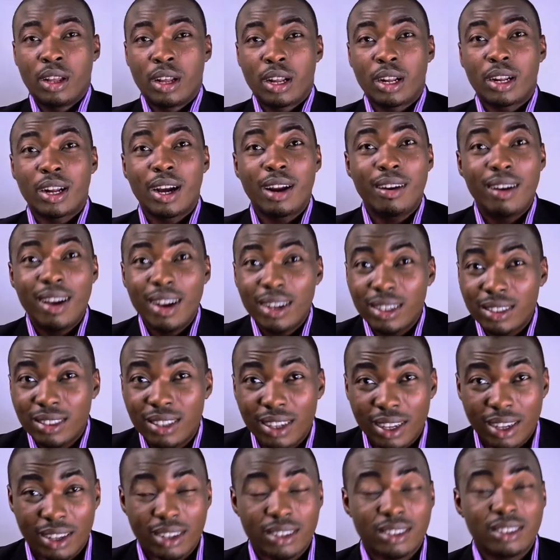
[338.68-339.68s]

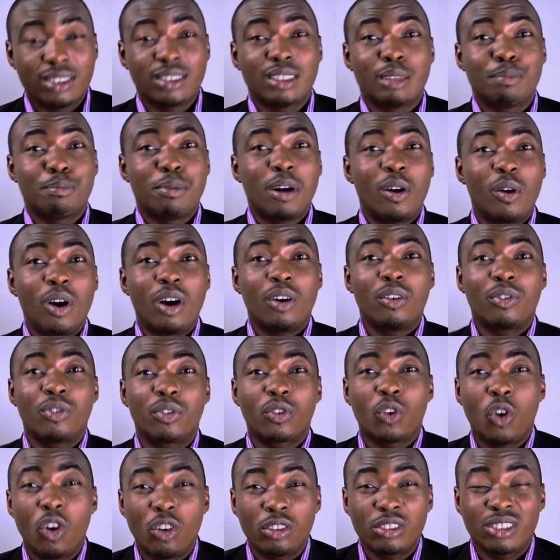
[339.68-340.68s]
Character is the power of
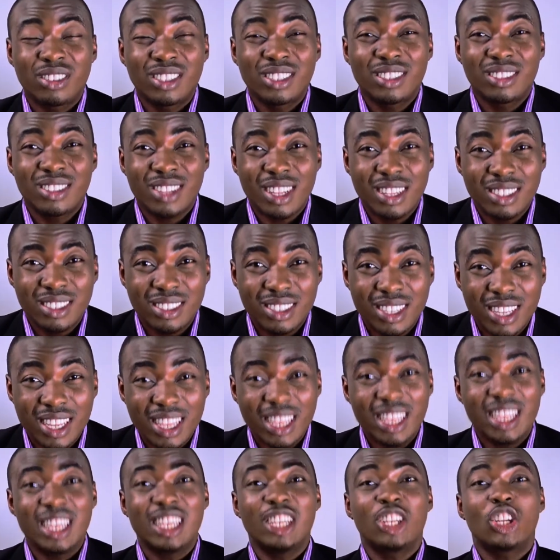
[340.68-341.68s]

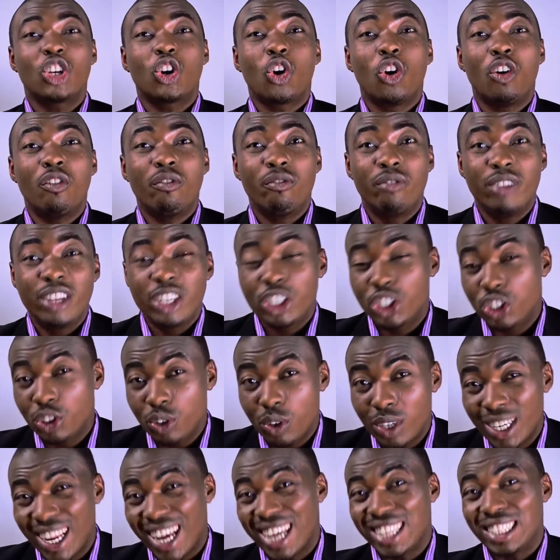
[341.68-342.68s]
consistency in
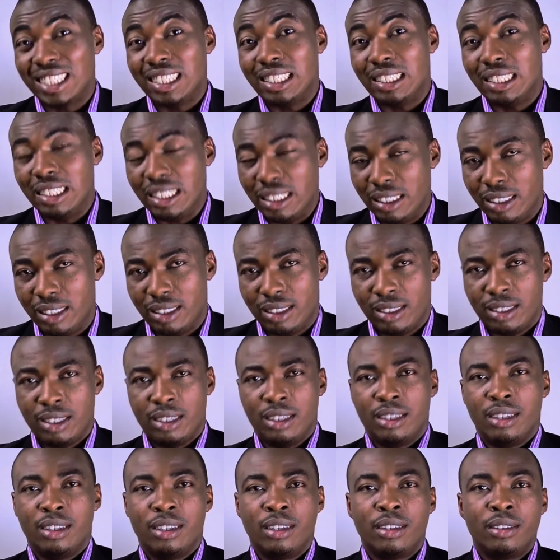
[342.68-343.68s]
conviction and deeds.
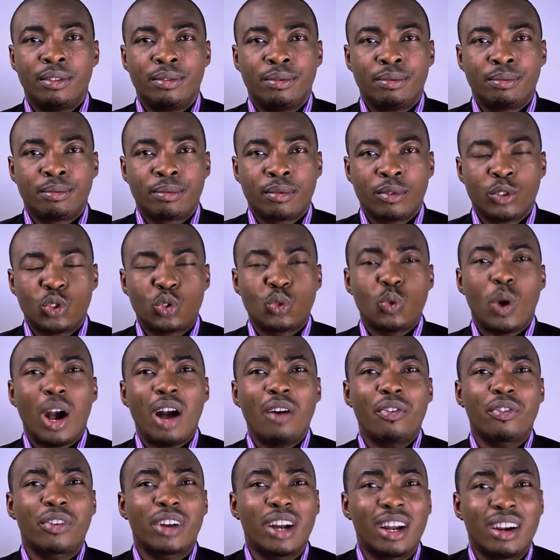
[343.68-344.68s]
To
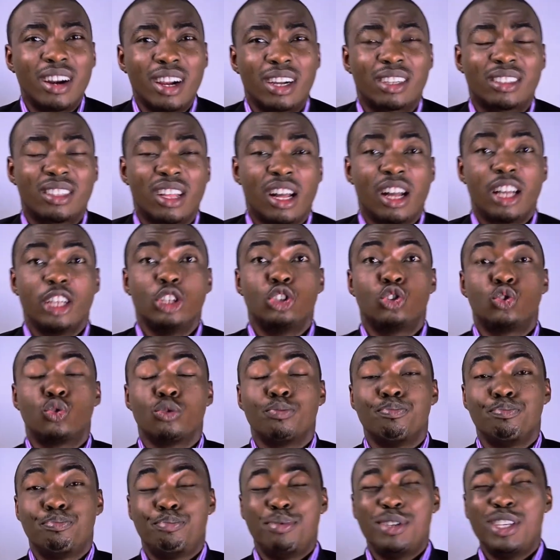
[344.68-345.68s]
have character is to
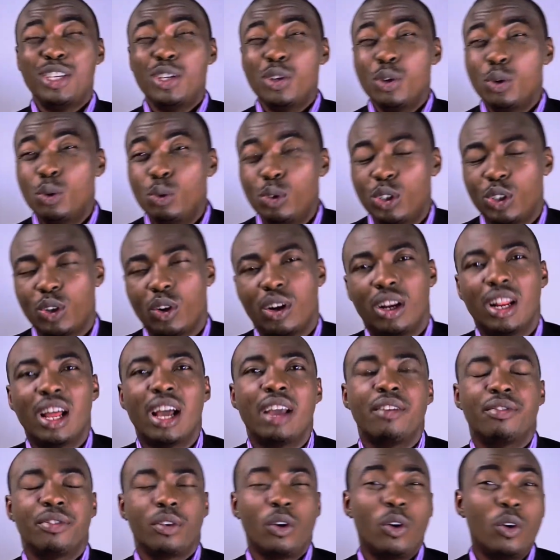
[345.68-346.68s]
build your
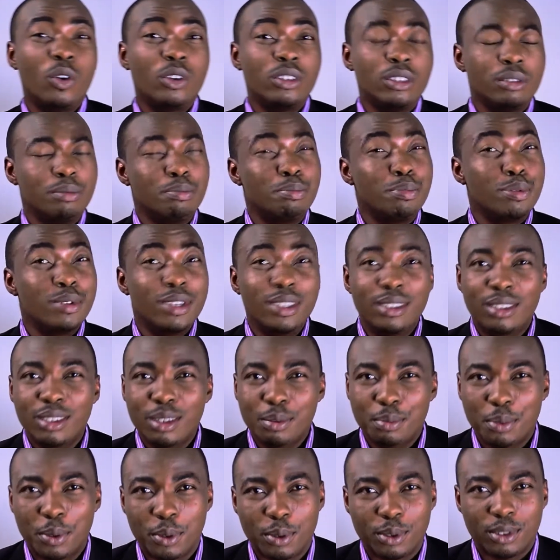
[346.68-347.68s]
life on
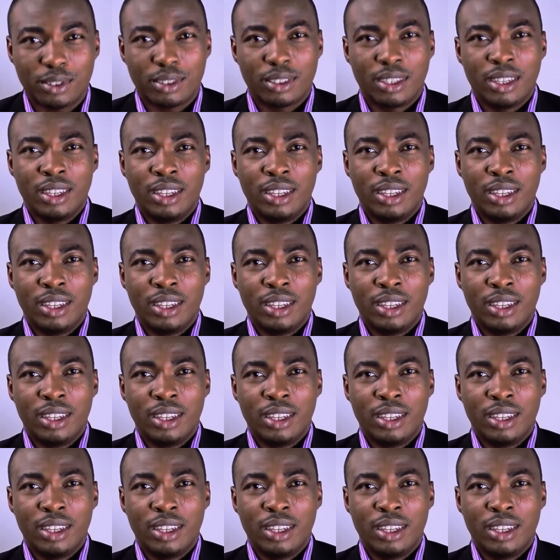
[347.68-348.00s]
principles.